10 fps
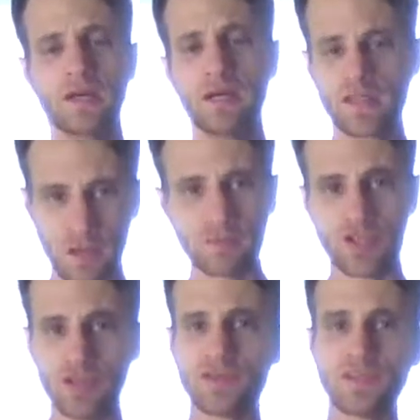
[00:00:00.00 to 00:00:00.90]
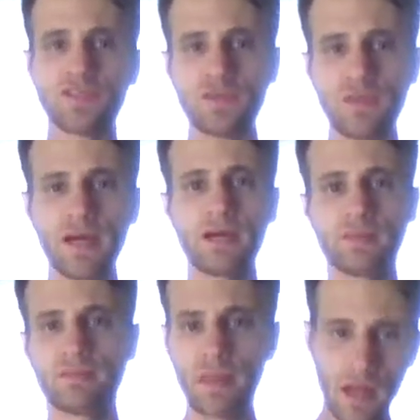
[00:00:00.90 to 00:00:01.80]
Some juices you make,
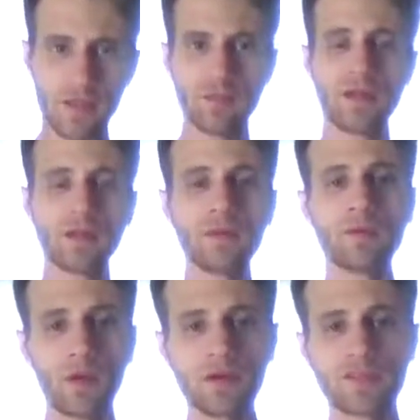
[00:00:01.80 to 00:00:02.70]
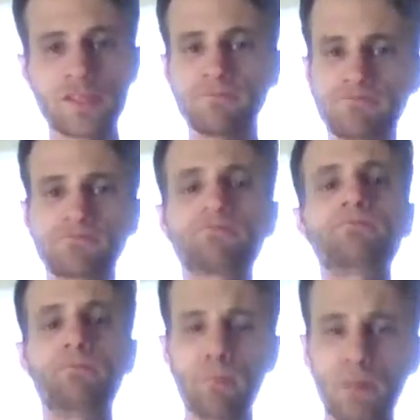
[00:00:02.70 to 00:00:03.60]
yeah, they'll be a little bit worse.
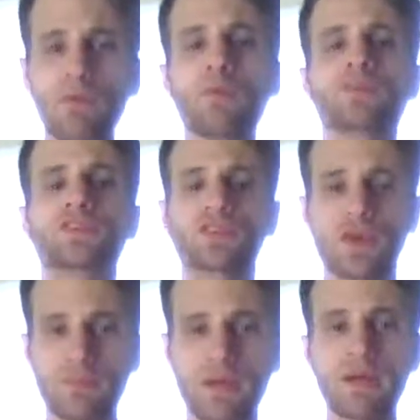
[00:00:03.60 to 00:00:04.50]
But once you start